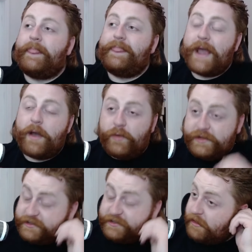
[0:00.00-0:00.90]
That
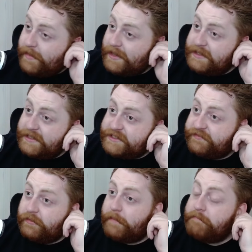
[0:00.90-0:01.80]
one's been on my list
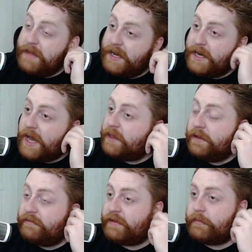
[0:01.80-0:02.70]
for a minute. I
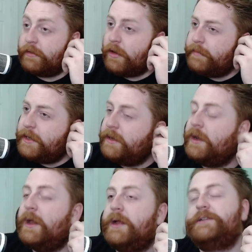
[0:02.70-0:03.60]
love Robert Altman.
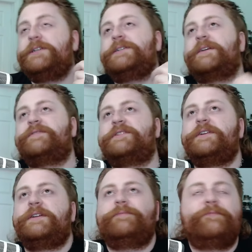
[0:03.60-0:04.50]
Jeez, I've
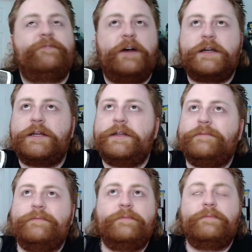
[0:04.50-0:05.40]
seen
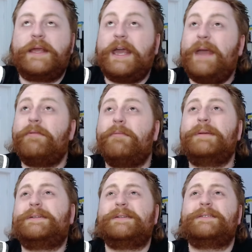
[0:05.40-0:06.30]
fucking McCabe and
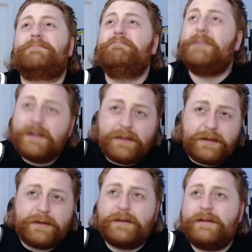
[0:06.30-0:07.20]
Mrs.
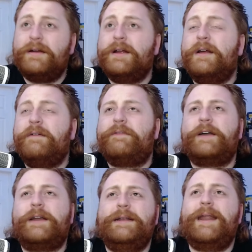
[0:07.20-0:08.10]
Miller,
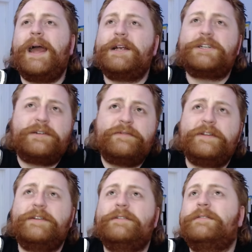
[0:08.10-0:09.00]
fucking
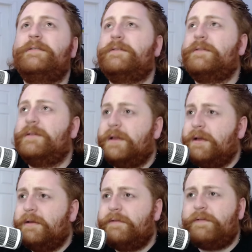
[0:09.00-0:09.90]
Nashville,
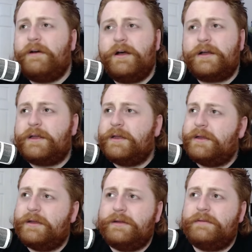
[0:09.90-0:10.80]

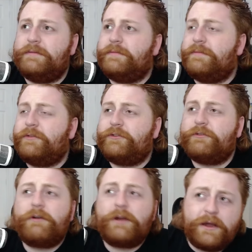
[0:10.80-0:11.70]
fucking
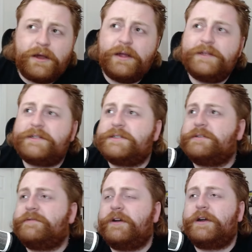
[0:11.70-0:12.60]
Shortcuts,
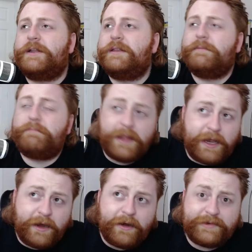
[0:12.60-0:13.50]
fucking The
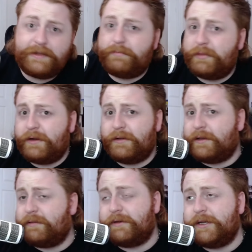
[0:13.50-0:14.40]
Player. I've seen The Player
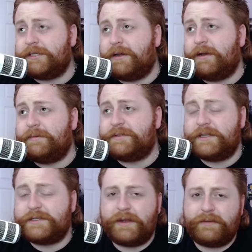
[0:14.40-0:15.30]
like three times.
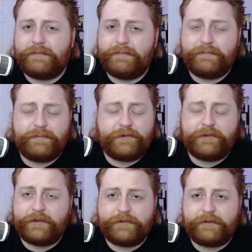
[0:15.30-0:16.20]
That's like
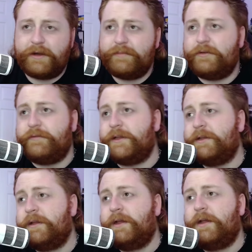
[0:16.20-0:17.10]
such a great movie.
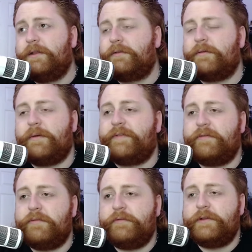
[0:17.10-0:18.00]
It's one of my
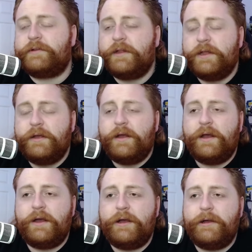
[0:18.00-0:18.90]
favorite movies.
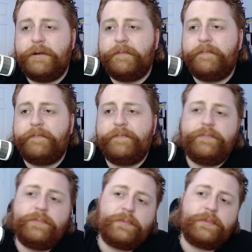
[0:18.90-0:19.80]

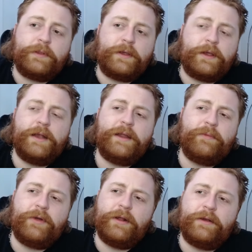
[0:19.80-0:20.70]
Goddamn,
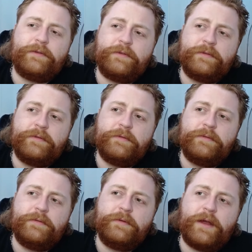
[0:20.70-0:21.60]
what else?
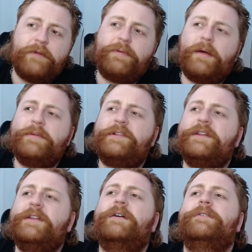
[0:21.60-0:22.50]
I've probably
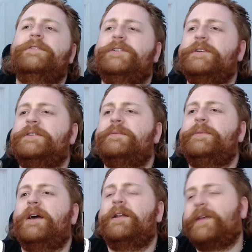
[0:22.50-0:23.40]
seen other shit, to be
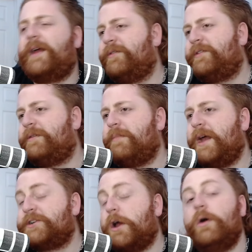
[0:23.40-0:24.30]
honest. I haven't seen
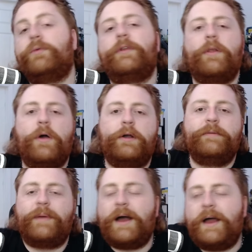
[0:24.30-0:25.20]
Match. Oh, The Long
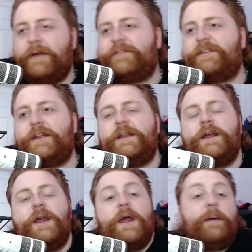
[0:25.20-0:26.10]
Goodbye I've seen.
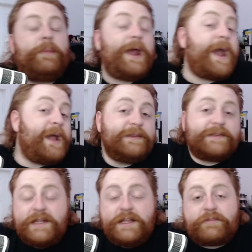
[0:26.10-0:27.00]
But I hadn't
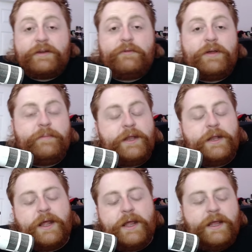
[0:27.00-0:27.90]
seen Three
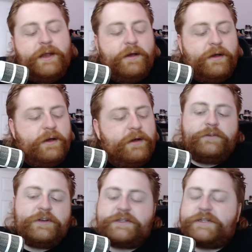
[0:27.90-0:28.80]
Women, and
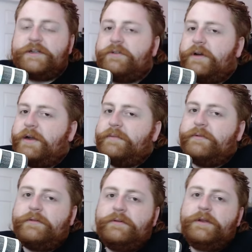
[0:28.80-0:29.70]
just
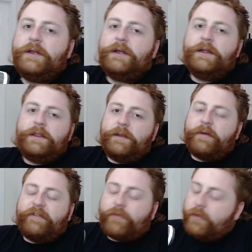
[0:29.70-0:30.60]
incredible. The
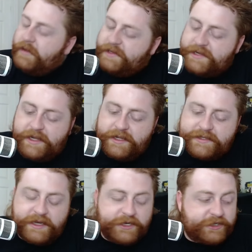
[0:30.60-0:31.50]
performance he gets
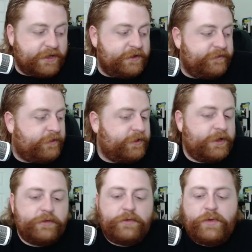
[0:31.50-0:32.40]
out of Shelley Duvall.
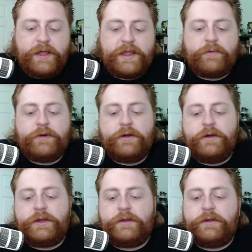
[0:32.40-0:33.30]
Yo, the way they
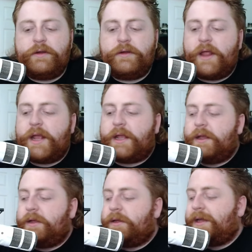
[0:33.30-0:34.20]
were, like,
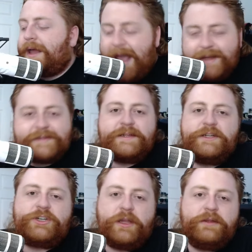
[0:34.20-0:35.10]
casting
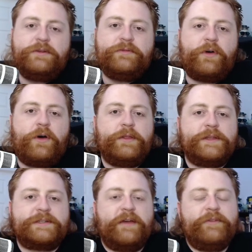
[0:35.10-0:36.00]
Shelley Duvall in the
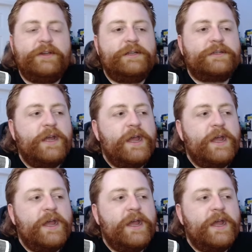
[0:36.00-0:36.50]
70s.